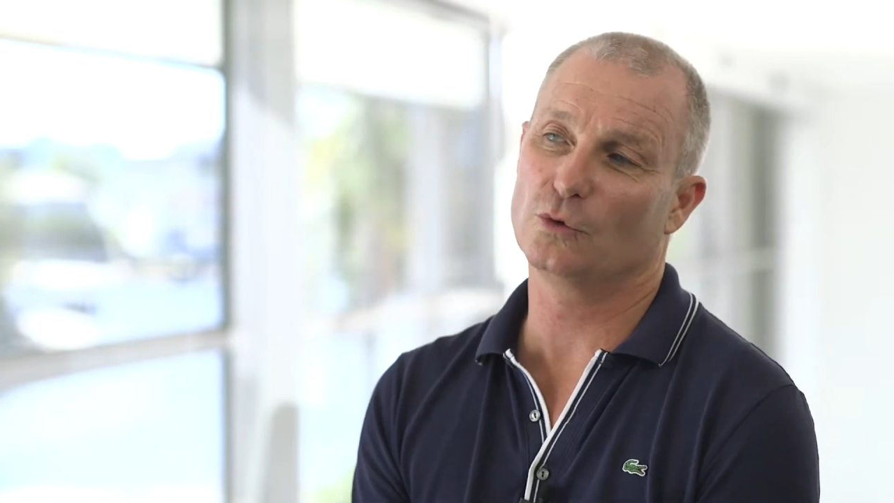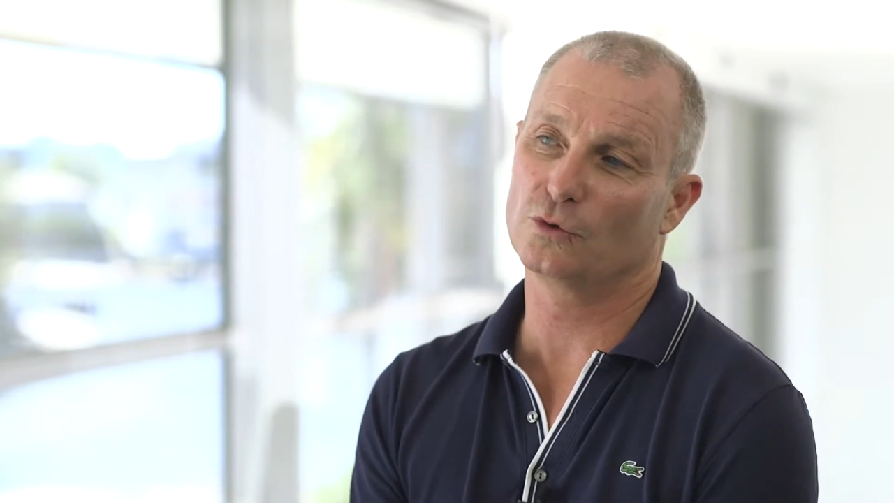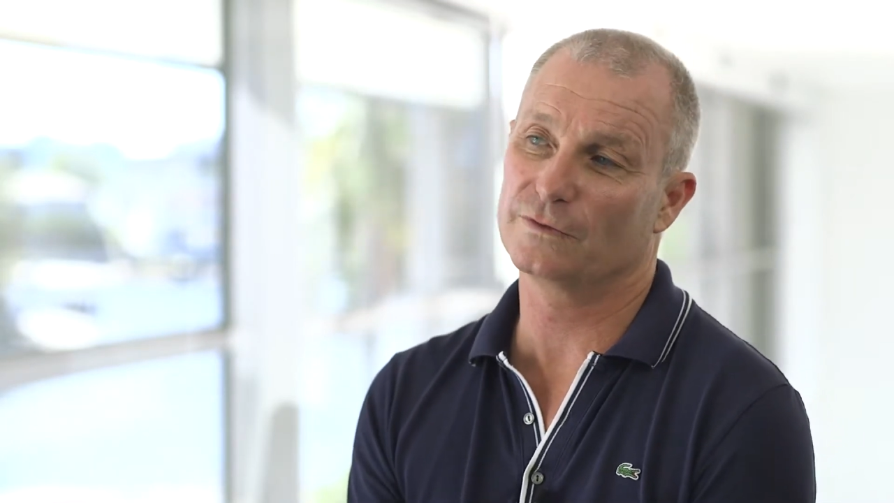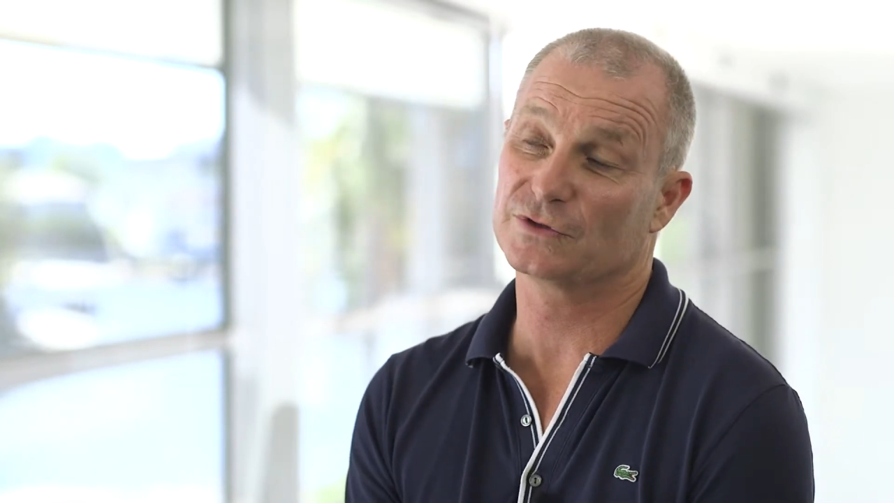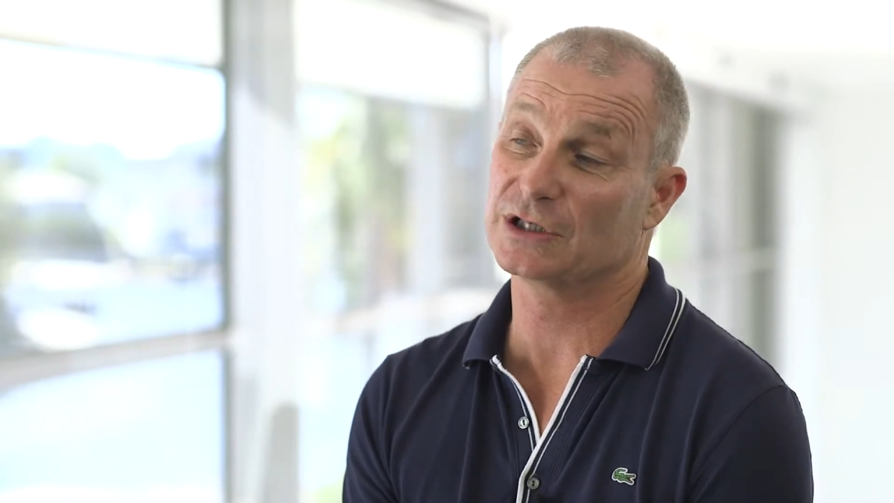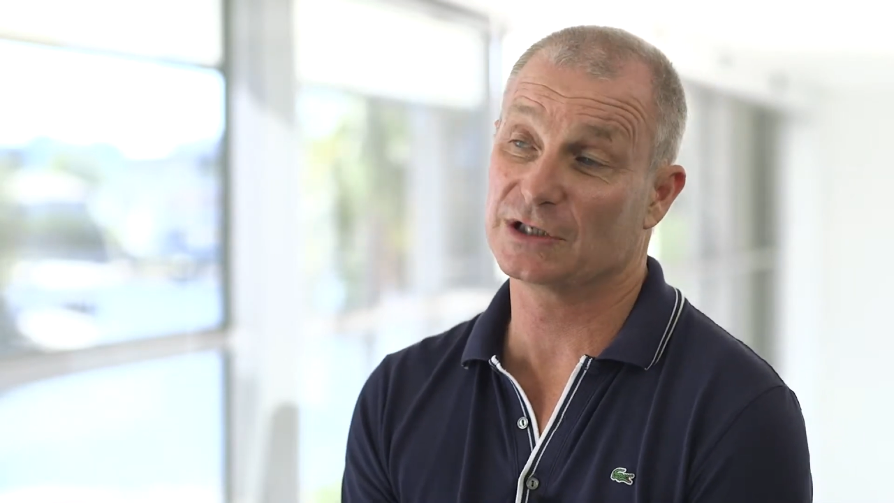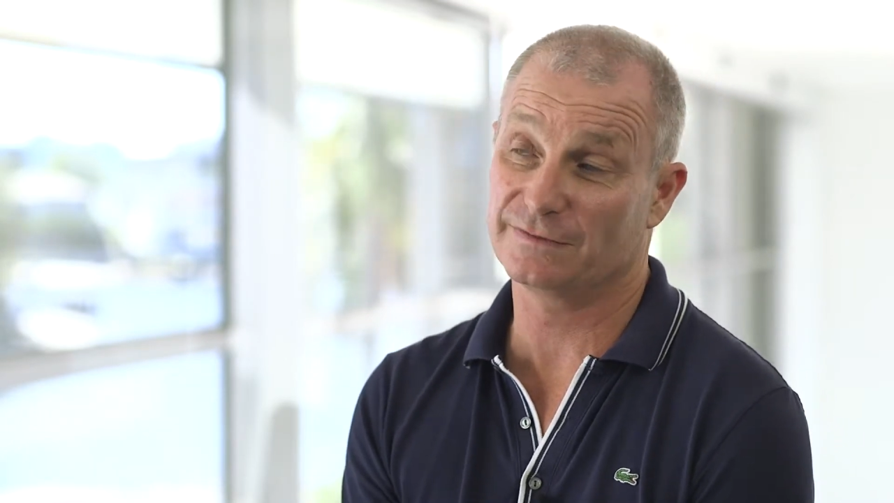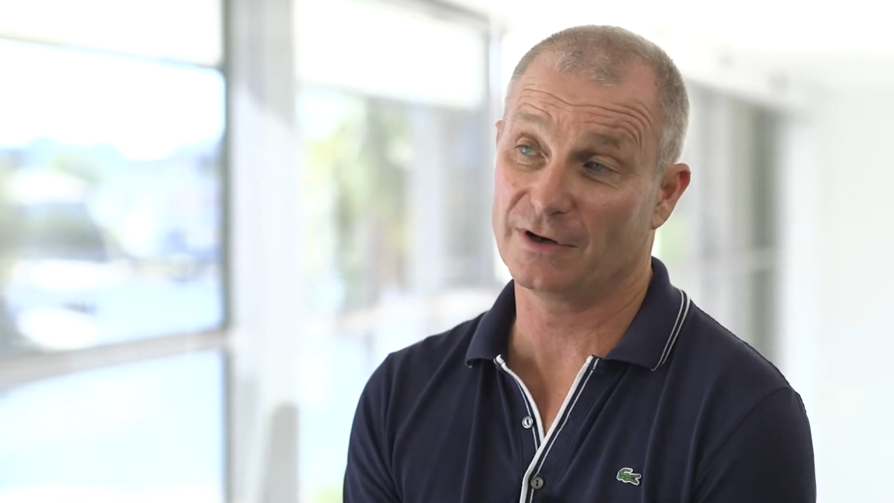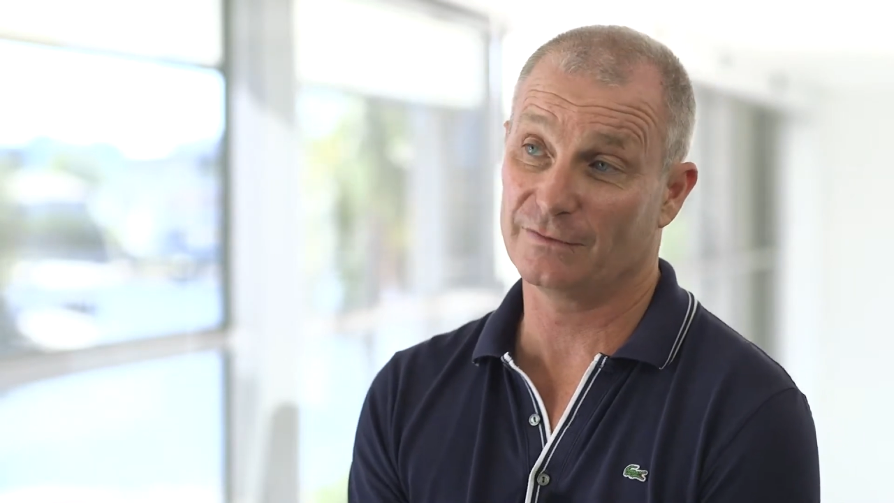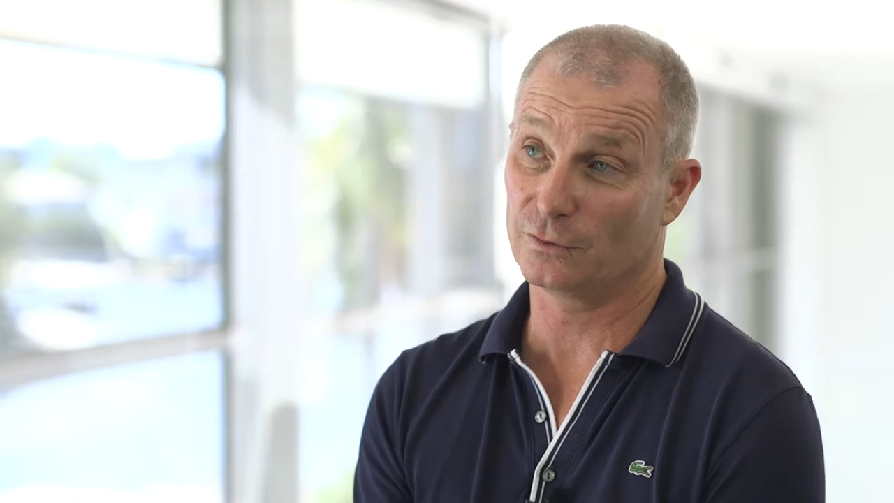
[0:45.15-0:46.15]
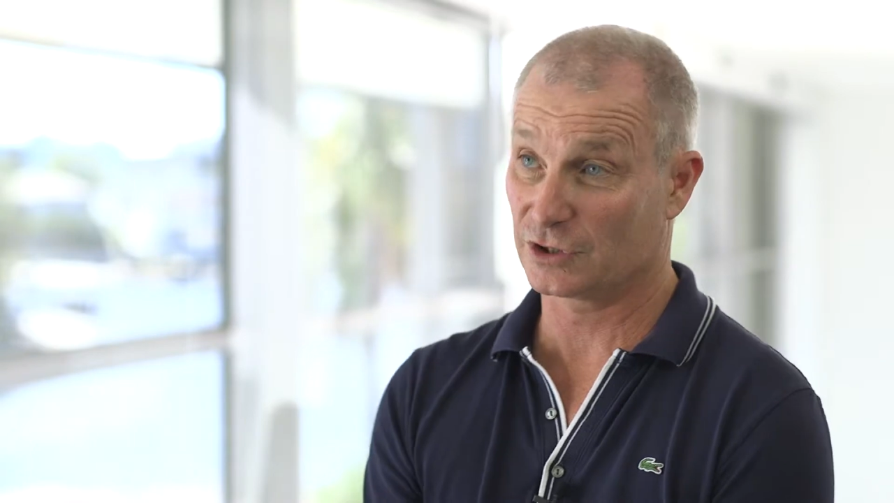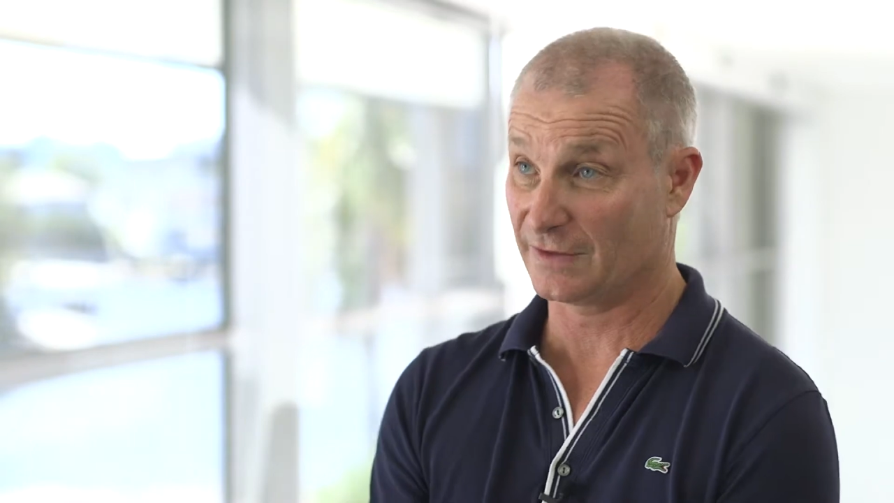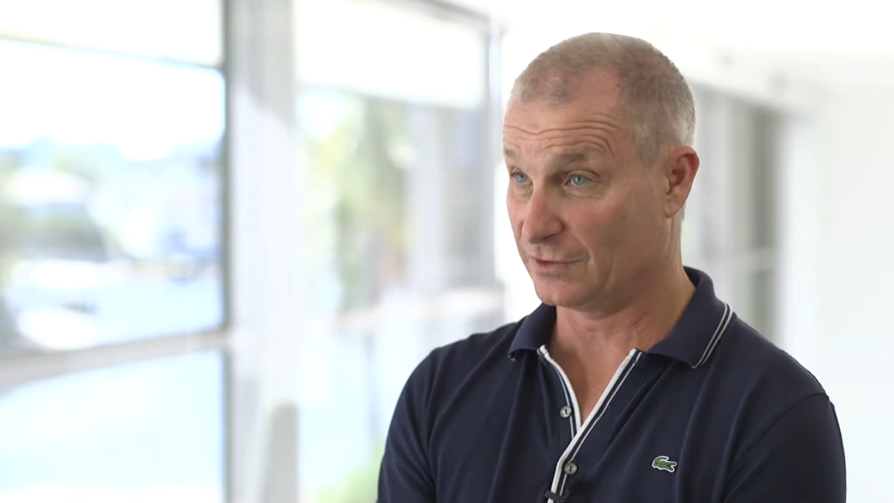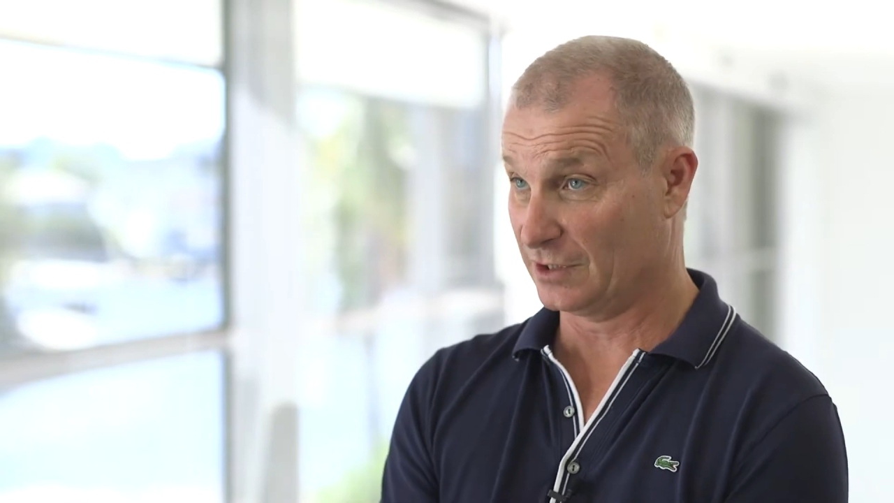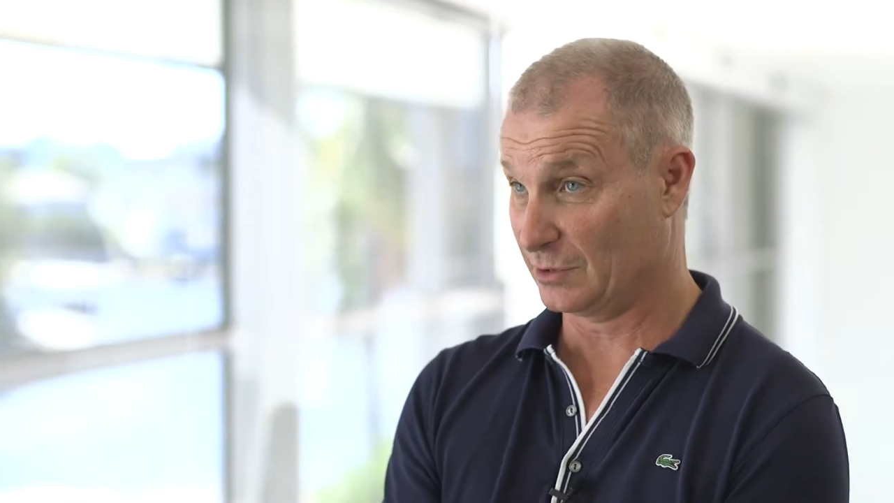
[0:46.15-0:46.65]
order of 65 or
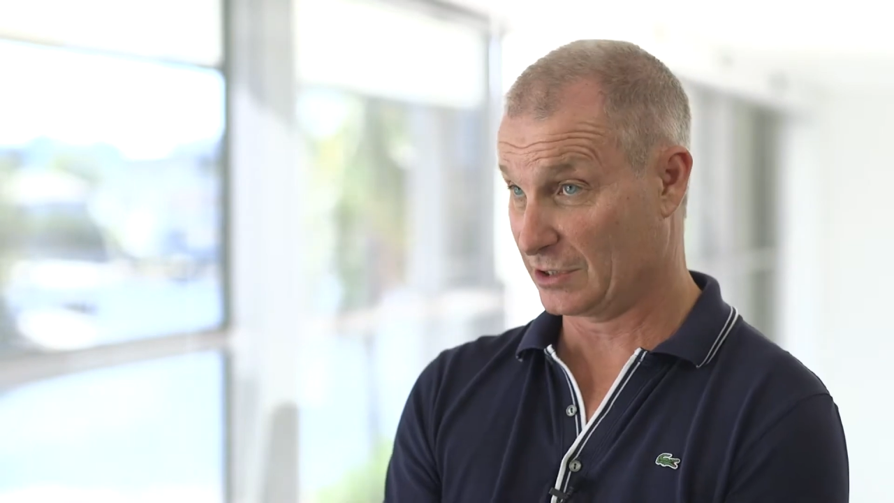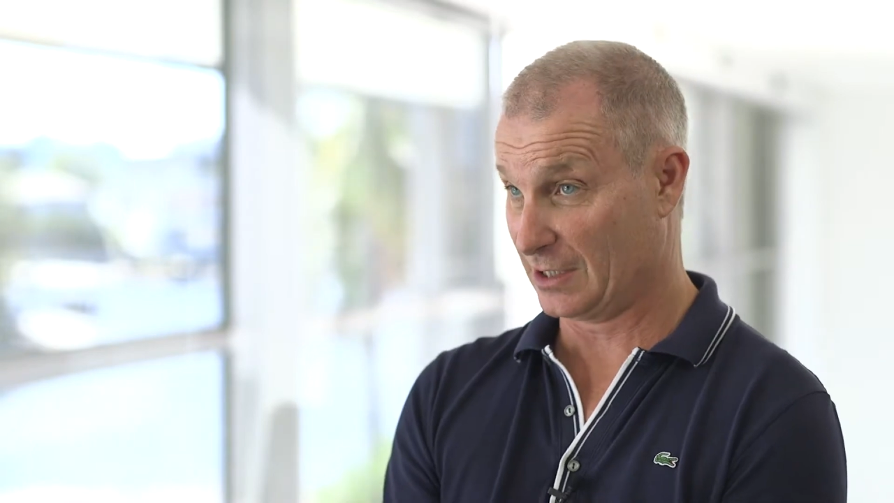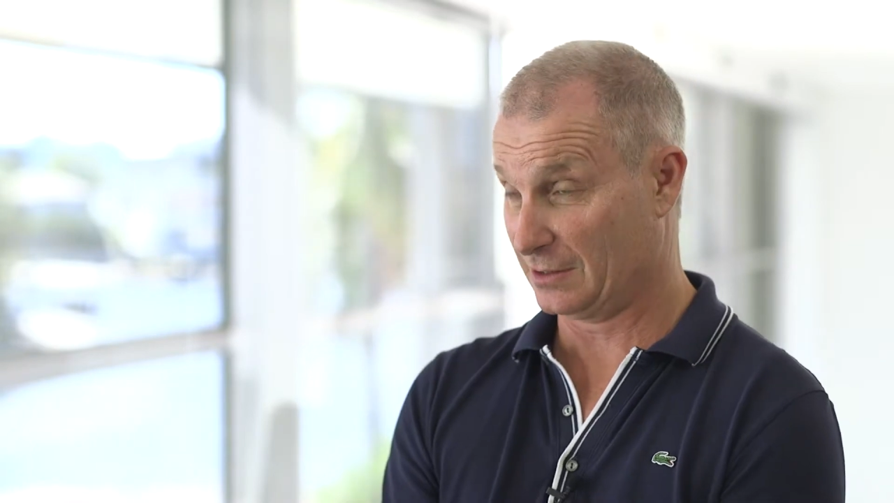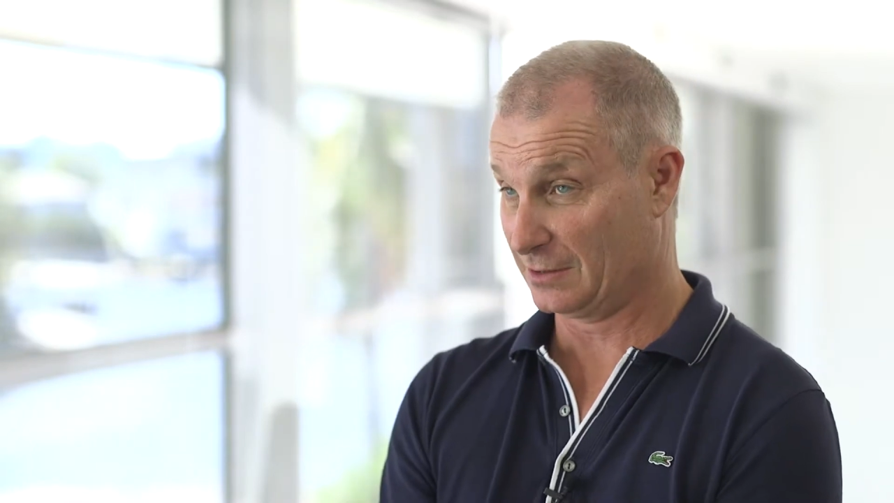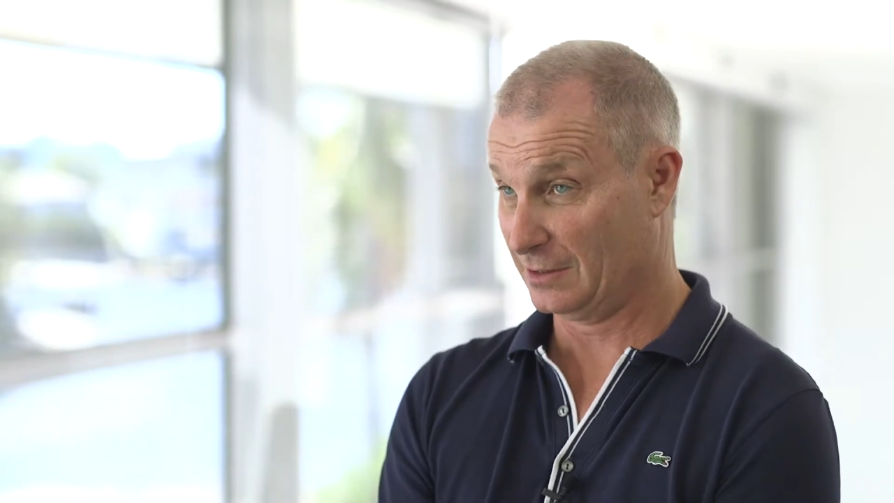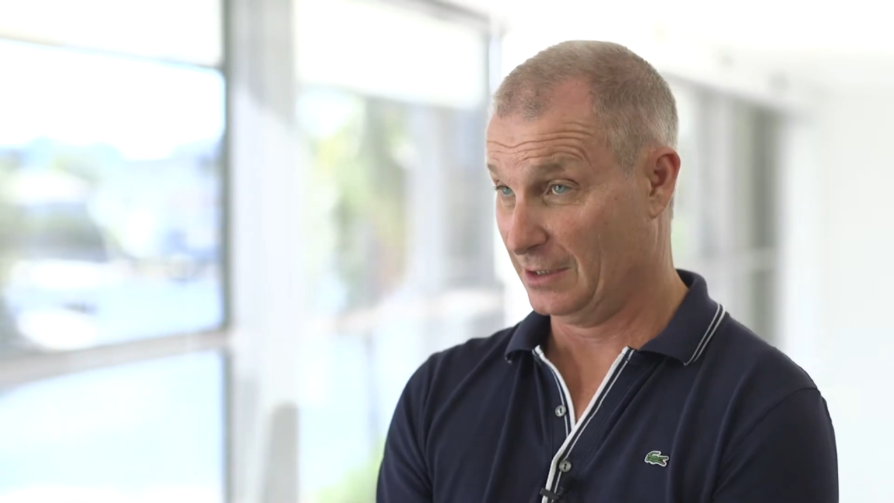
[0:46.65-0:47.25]
70%.